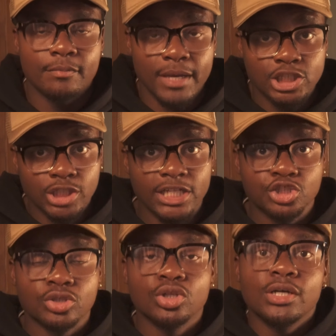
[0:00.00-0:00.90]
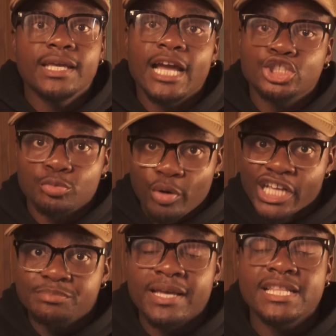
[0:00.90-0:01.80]
Make sure that you're looking at your
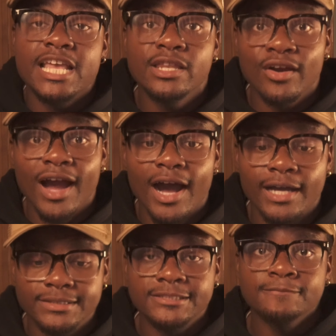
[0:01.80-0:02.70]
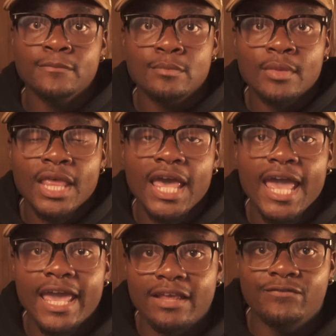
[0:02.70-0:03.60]
prospect in their eyes.
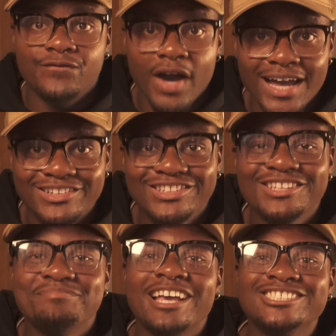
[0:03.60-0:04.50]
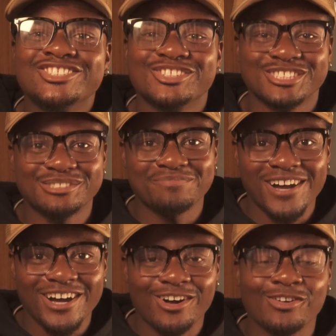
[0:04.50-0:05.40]
And finally, make sure to
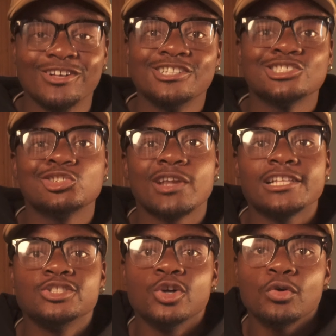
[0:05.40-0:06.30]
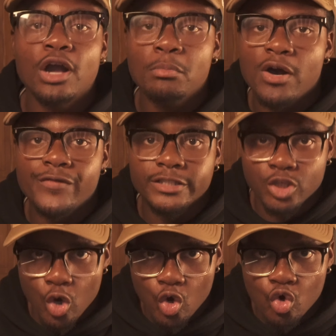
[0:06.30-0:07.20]
smile so that you don't come off as
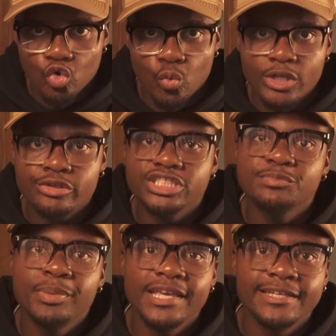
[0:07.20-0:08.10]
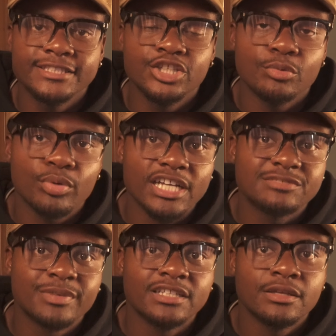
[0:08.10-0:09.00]
cold when you're speaking to your
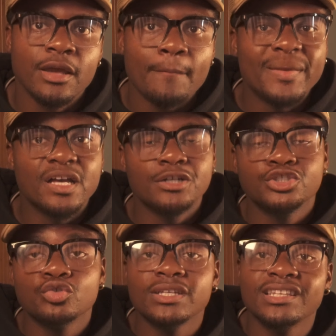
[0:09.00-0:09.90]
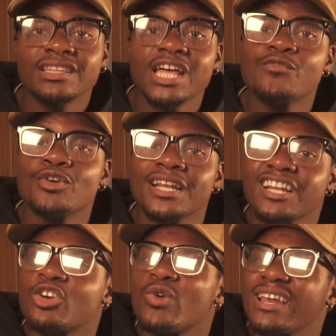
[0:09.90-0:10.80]
prospect. Because you can deliver it in
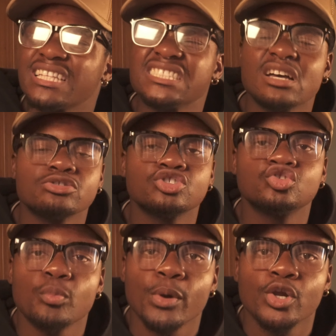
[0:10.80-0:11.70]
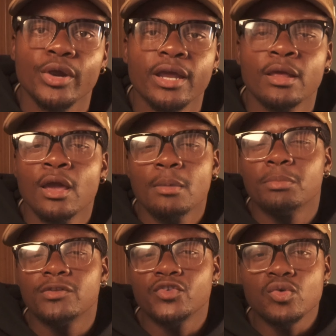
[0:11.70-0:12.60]
a way that sounds super great,
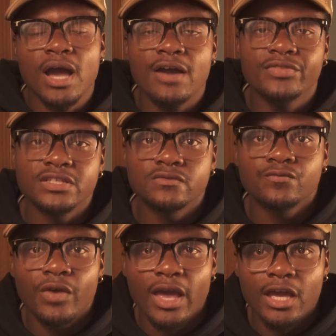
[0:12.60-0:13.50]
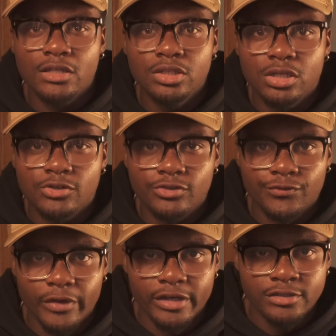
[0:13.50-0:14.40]
but if you have this vague look on your
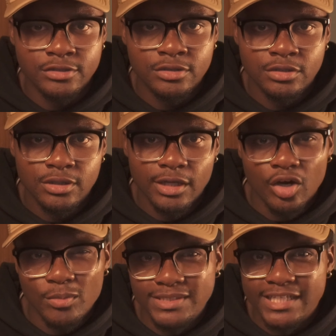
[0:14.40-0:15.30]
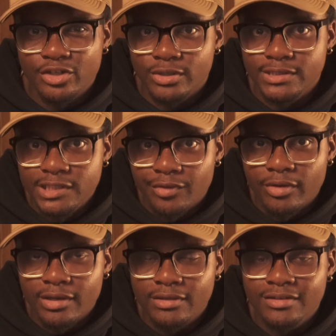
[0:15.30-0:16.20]
face, almost like you're a
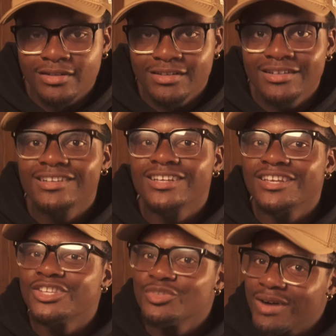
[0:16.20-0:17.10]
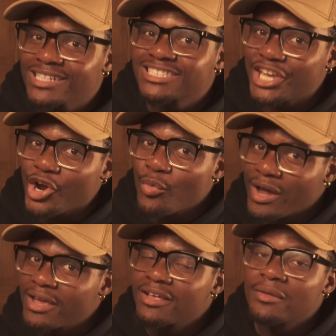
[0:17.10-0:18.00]
serial killer, you might scare
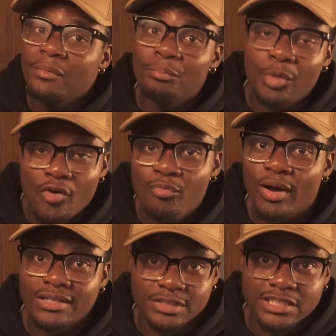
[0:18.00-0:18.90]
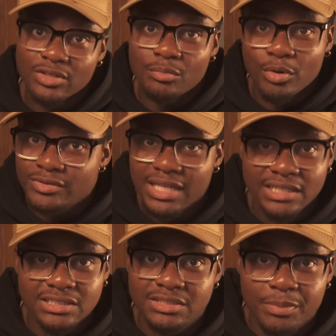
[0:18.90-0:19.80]
away both prospects on both
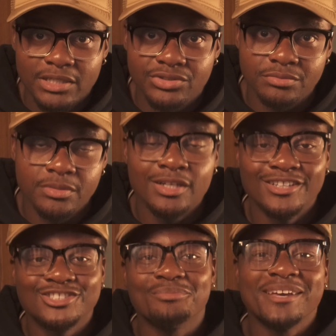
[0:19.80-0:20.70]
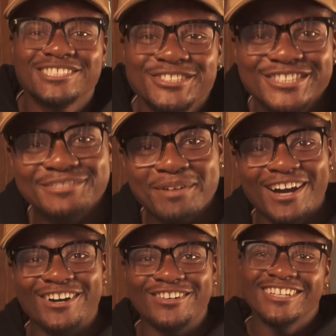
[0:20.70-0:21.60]
sides of the spectrum. So make sure to
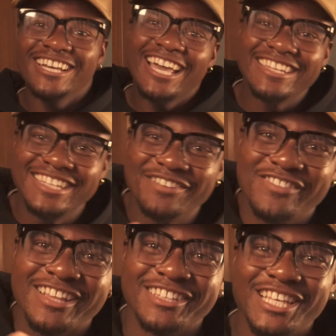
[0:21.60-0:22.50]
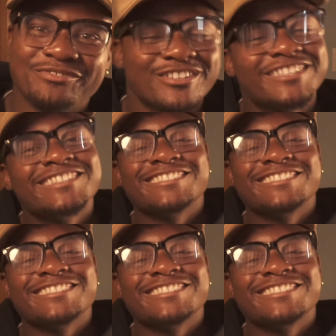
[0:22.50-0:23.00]
smile and give that delivery.